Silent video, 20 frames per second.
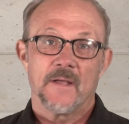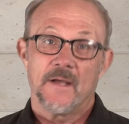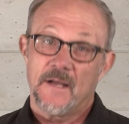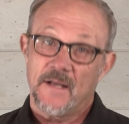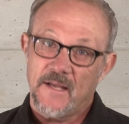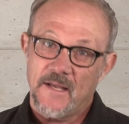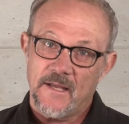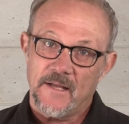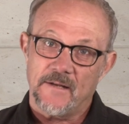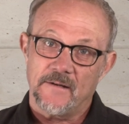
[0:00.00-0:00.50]

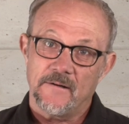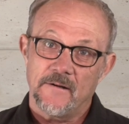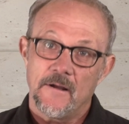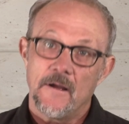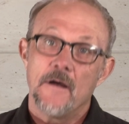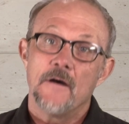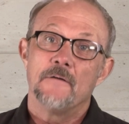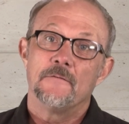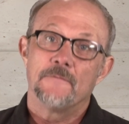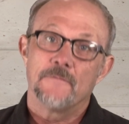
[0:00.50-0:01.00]
Again,
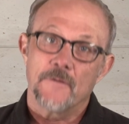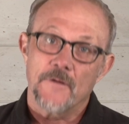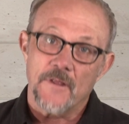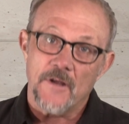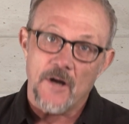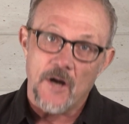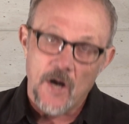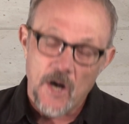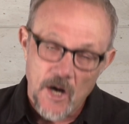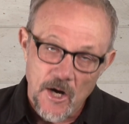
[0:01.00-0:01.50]
for the
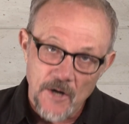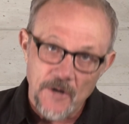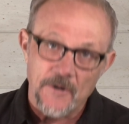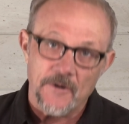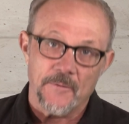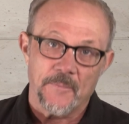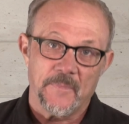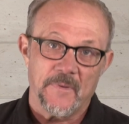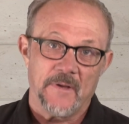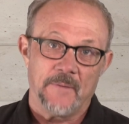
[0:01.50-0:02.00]
harder
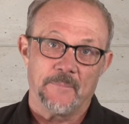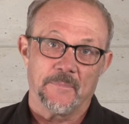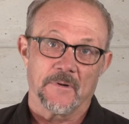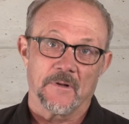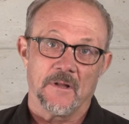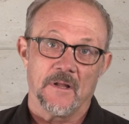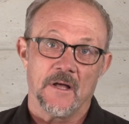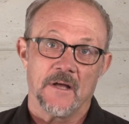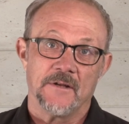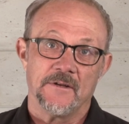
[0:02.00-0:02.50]

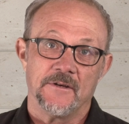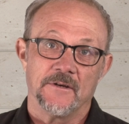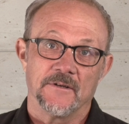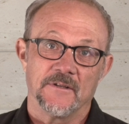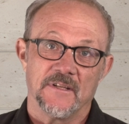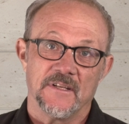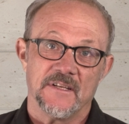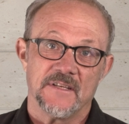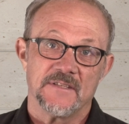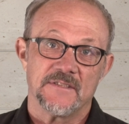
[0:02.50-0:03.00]
people on your
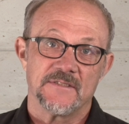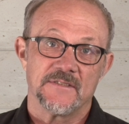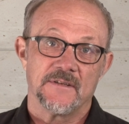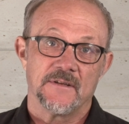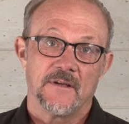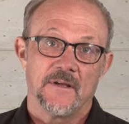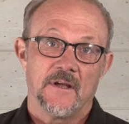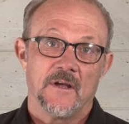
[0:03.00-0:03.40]
list,